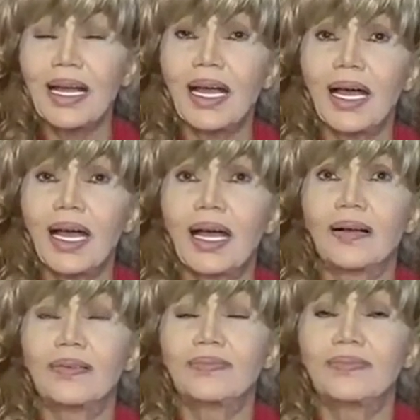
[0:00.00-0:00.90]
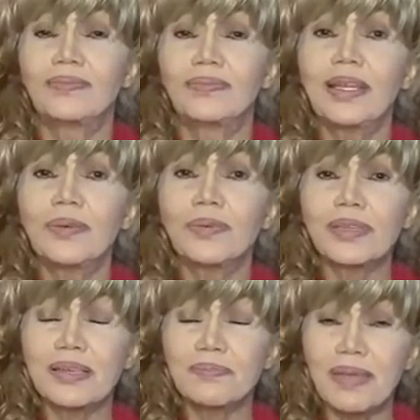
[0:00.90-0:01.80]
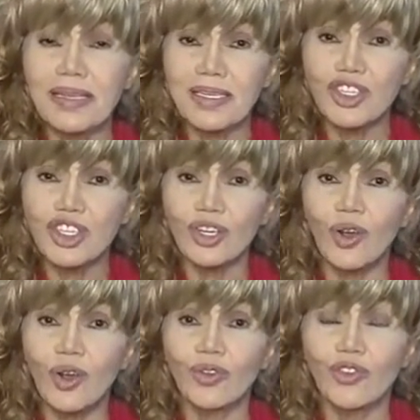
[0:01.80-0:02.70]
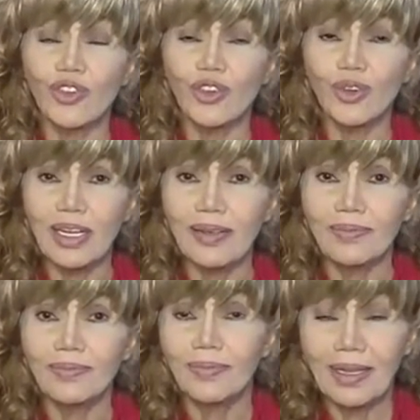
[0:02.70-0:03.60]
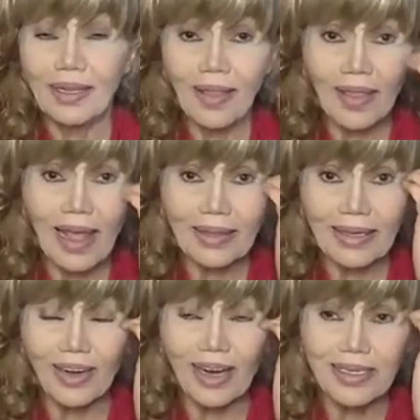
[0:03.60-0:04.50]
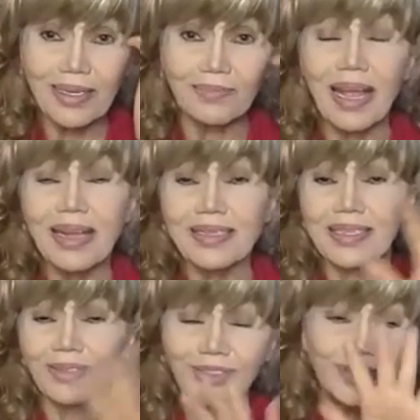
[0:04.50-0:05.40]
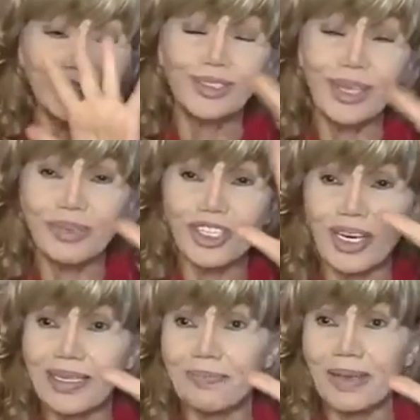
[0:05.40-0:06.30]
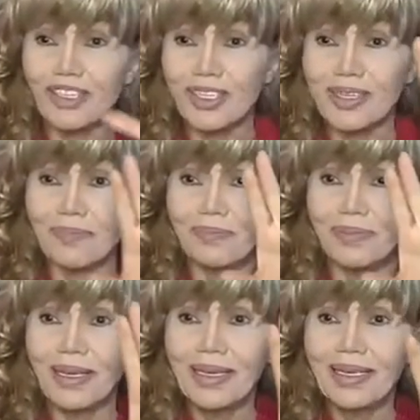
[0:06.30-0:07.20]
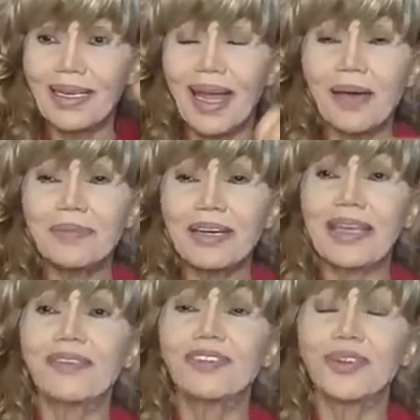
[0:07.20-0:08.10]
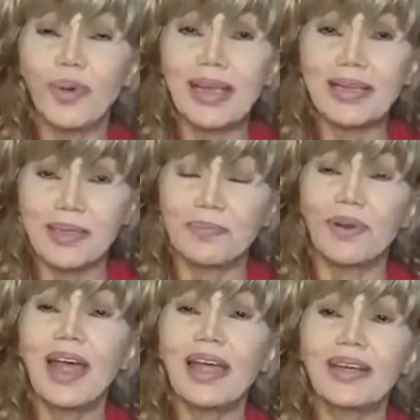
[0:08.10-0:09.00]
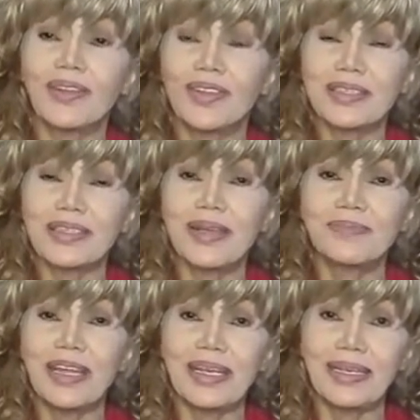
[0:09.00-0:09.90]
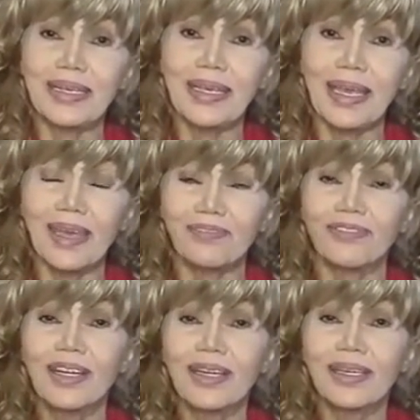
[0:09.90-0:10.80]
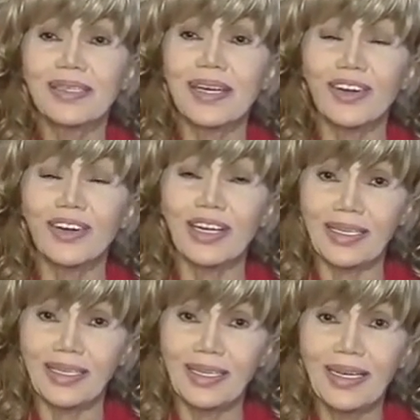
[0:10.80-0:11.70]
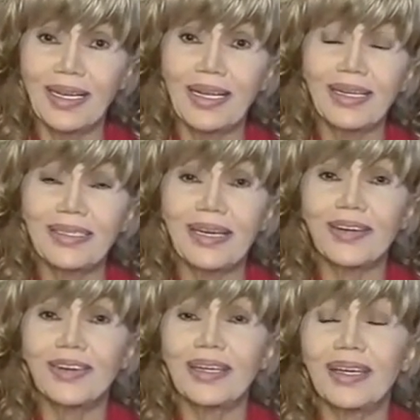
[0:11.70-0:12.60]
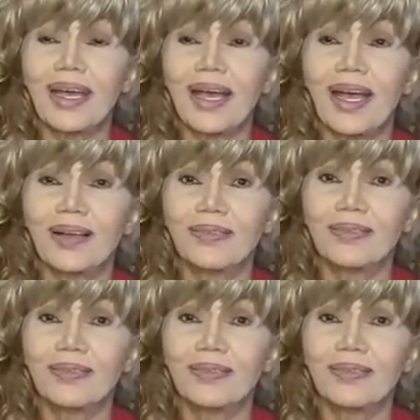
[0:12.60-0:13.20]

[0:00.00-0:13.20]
Um, there was a messenger called Trudy that there are some nice, ooh, I wish I had the pictures up. Hubbard gave her away as a bride on the same day he gave Terry, Terry, uh,